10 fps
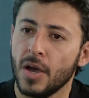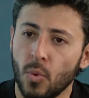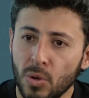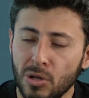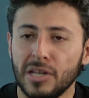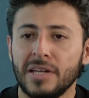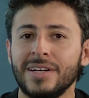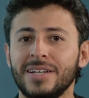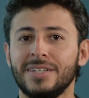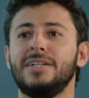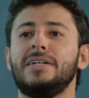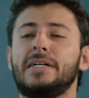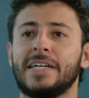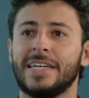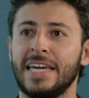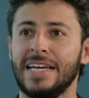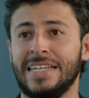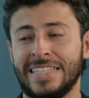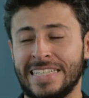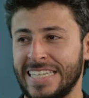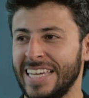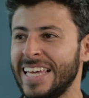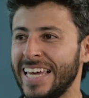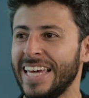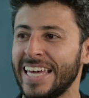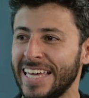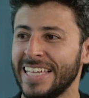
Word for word: Well, uh, yeah, it's it,